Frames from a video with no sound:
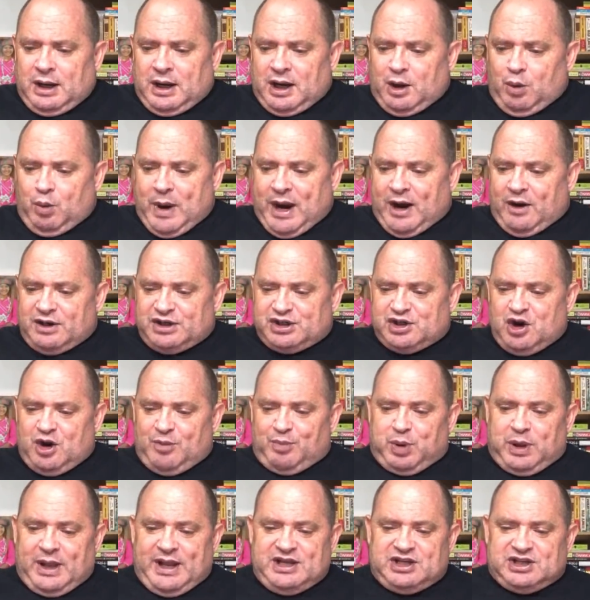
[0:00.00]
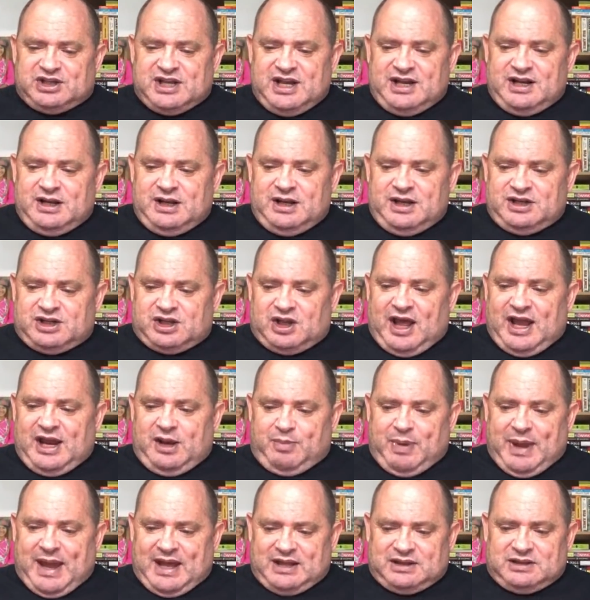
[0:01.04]
where is there a place that is like
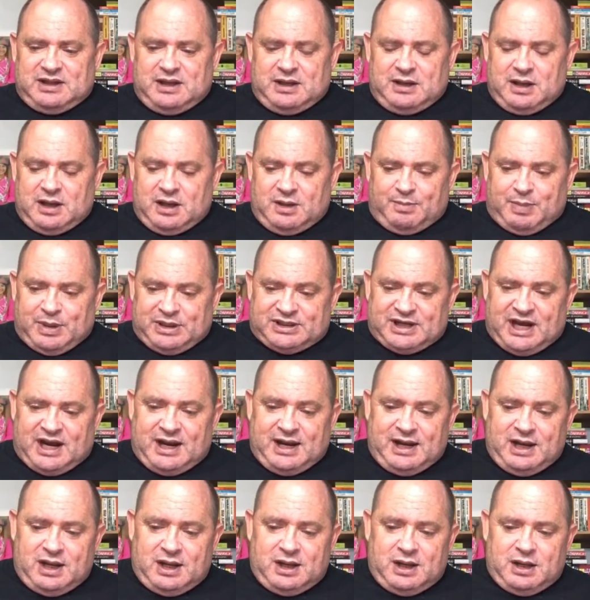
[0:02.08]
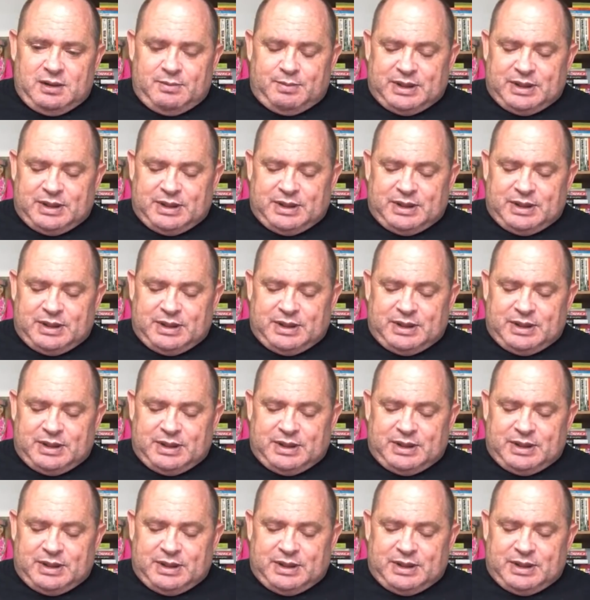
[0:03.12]
Pattaya